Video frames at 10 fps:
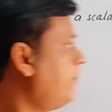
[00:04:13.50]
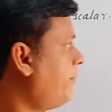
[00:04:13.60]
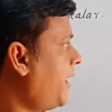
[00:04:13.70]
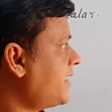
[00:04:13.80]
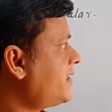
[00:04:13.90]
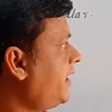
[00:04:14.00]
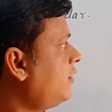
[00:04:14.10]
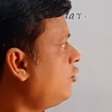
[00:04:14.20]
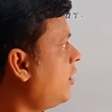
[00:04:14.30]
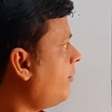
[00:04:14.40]

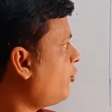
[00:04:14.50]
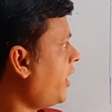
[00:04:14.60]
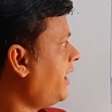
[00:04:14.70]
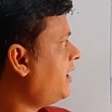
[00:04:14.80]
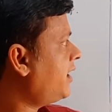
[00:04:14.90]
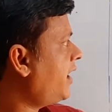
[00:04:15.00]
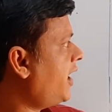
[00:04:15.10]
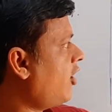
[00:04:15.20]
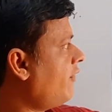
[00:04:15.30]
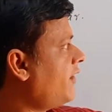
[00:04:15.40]
passing through a point A
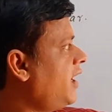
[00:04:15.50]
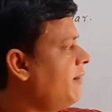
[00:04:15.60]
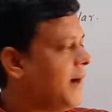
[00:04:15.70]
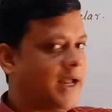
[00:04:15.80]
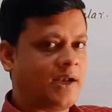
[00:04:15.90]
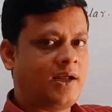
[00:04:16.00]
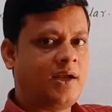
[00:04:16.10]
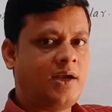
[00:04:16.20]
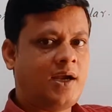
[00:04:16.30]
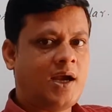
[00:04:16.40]
of A
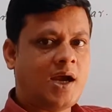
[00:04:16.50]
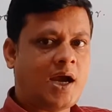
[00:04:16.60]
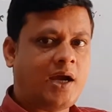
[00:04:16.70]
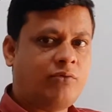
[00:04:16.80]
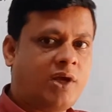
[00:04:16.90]
bar, and we